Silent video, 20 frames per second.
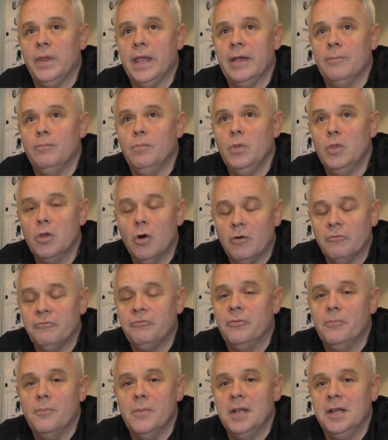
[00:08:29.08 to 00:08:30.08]
am not
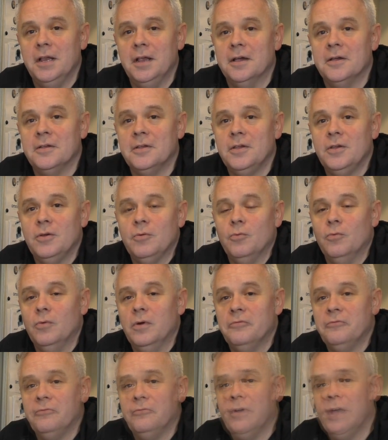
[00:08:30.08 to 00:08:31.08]
familiar
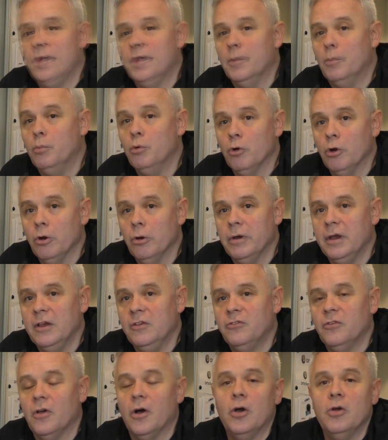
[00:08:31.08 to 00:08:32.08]
with the
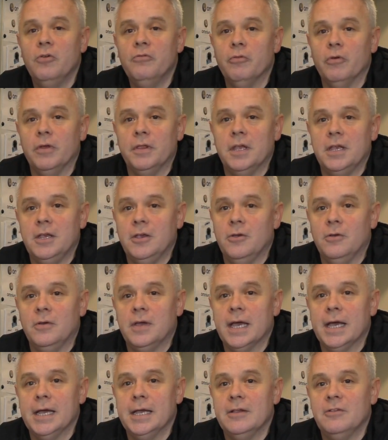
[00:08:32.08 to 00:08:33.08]
breweries over in the
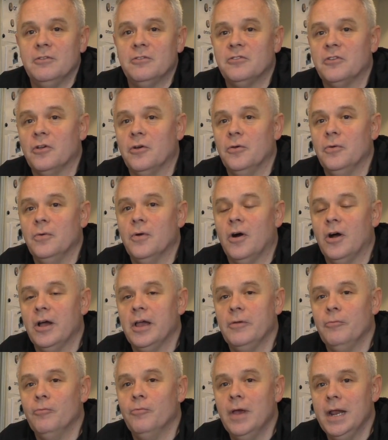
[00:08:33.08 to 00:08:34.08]
UK, so
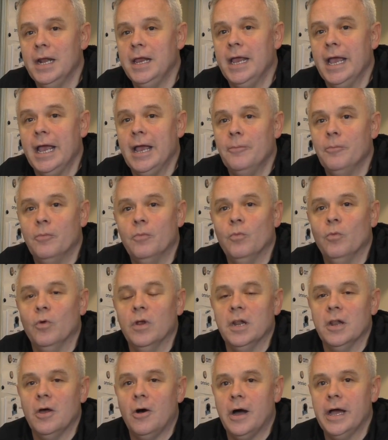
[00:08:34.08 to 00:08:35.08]
I really am
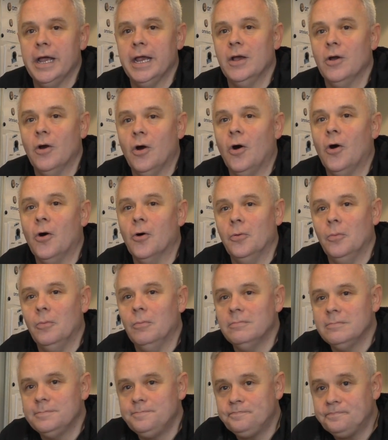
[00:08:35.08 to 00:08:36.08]
relying on
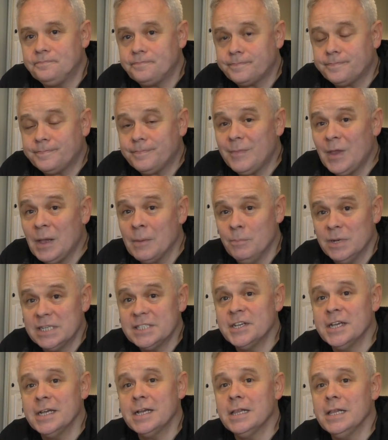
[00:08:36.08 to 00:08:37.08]

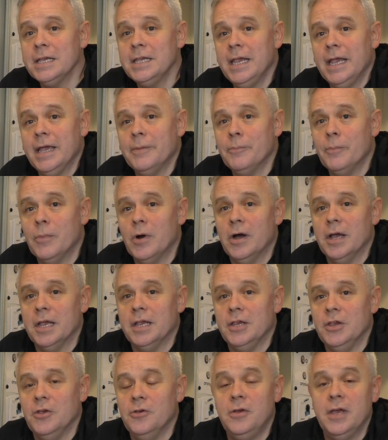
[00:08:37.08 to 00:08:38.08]
particularly my
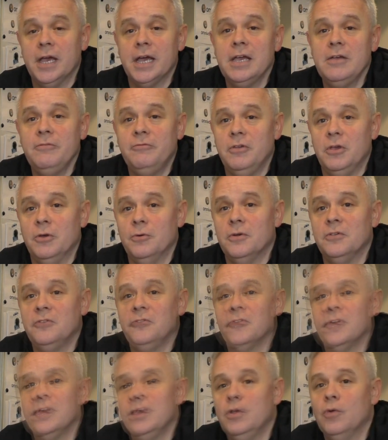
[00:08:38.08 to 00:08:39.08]
UK
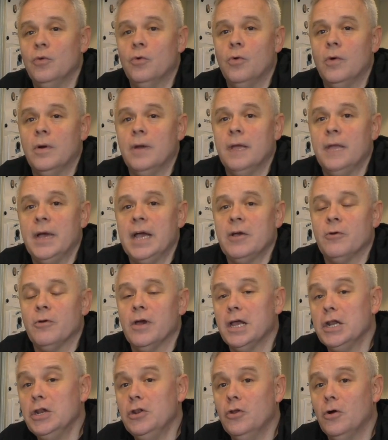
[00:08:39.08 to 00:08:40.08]
viewers, your
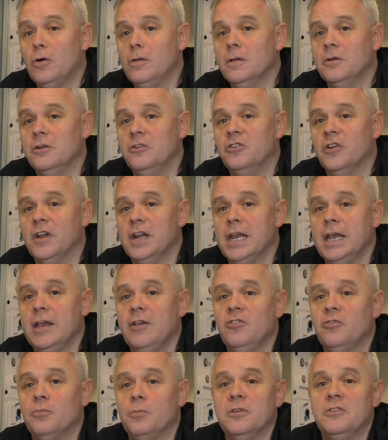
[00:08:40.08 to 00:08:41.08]
background knowledge and
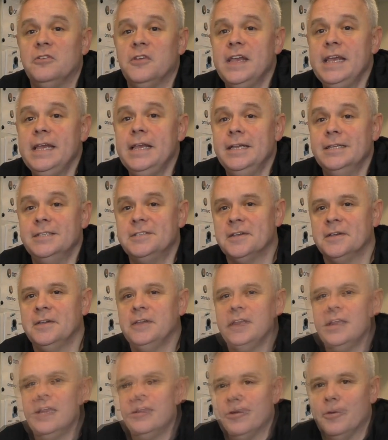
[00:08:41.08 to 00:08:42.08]
expertise
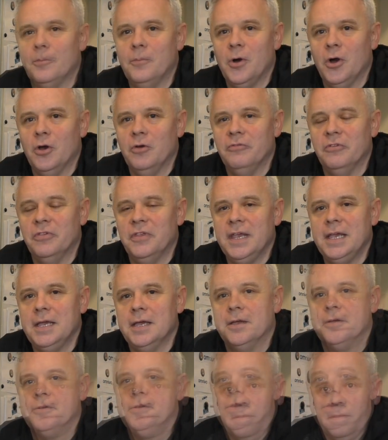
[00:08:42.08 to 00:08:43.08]
from over
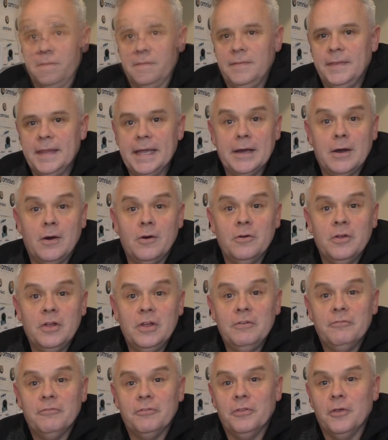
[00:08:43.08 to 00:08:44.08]
there. Now,
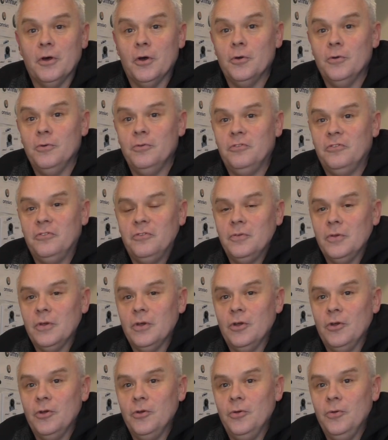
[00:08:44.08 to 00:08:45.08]
for those
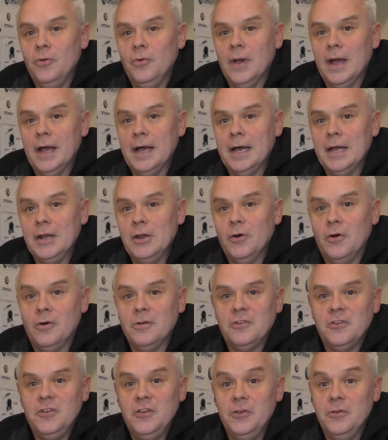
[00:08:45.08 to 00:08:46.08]
who are
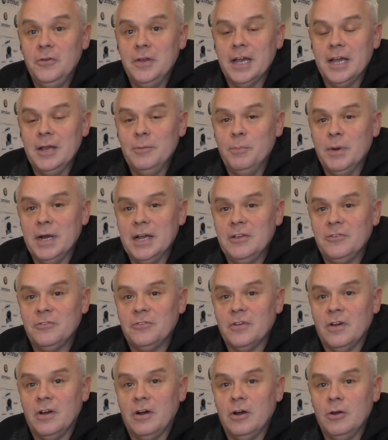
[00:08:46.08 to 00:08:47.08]
not UK
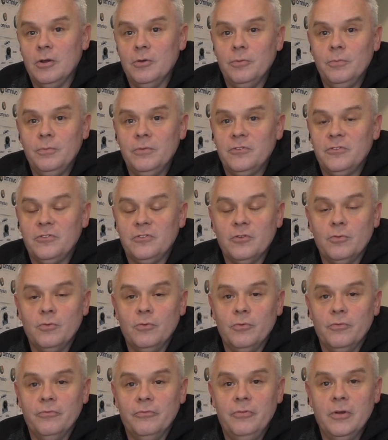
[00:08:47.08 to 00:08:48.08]
based, I
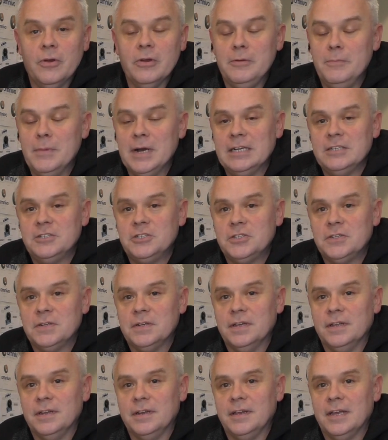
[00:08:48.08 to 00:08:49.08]
still very much
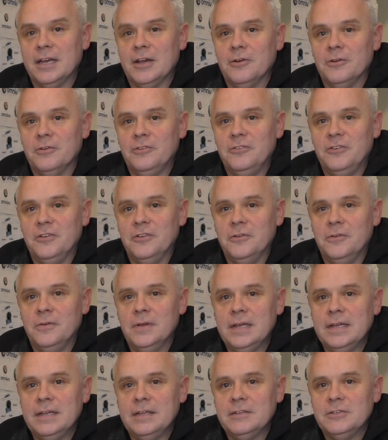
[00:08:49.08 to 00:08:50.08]
encourage you
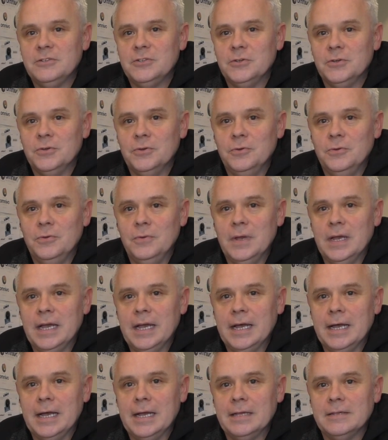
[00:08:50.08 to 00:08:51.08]
to
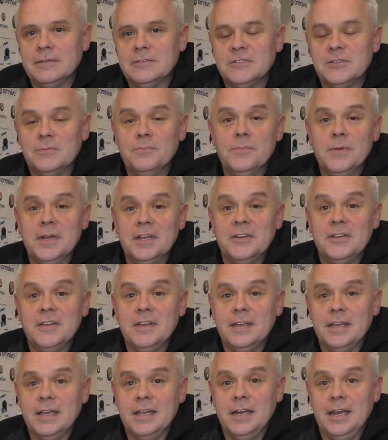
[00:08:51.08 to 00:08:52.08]
submit
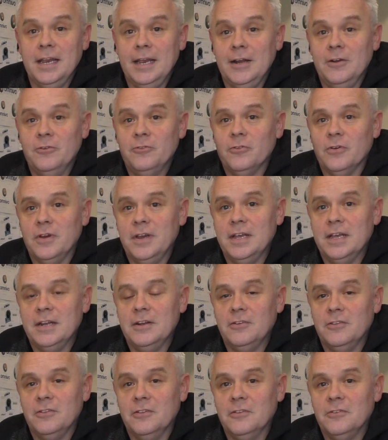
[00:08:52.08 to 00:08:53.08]
an entry
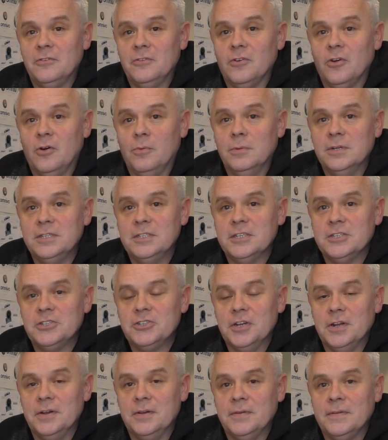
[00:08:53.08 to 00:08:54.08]
into this
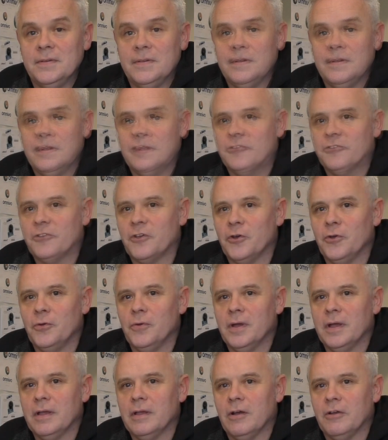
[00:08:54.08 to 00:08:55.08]
competition.
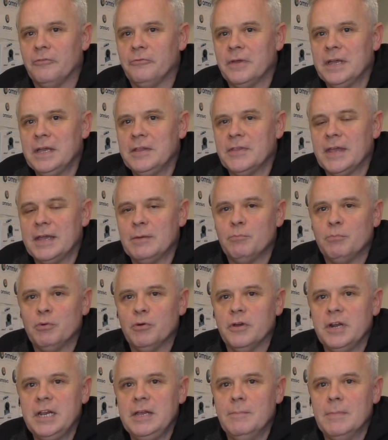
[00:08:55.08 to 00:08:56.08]
So I think that
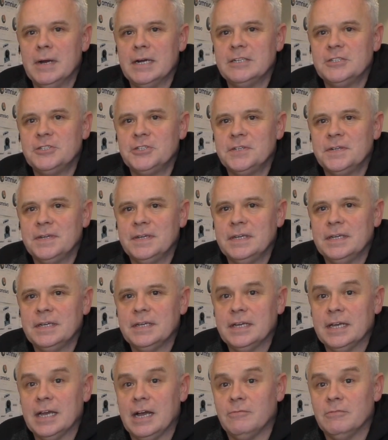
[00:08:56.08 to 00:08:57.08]
pretty much
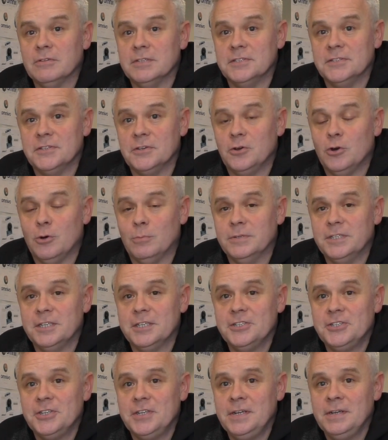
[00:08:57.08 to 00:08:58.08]
covers the
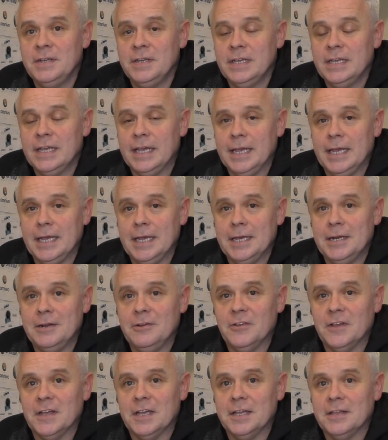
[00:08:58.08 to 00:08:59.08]
competition,
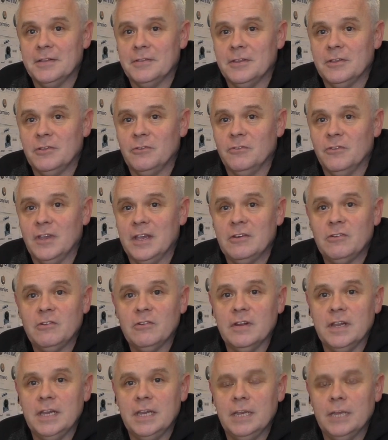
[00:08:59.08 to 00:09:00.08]
and this has
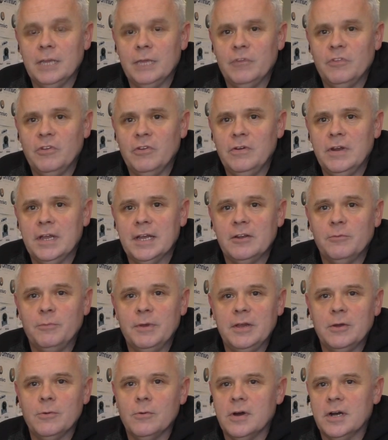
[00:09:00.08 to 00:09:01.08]
actually turned out to
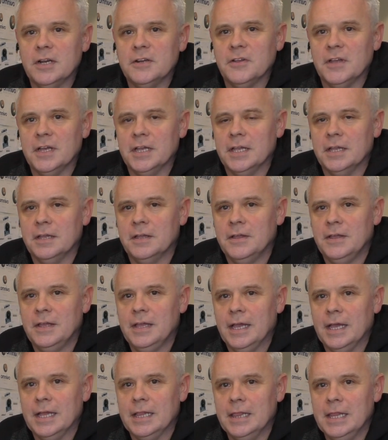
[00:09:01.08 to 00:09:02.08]
be quite a
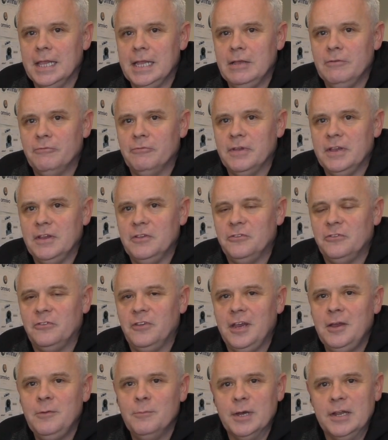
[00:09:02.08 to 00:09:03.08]
lengthy
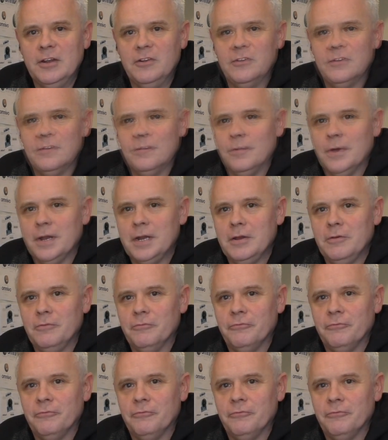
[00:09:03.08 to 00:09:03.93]
segment running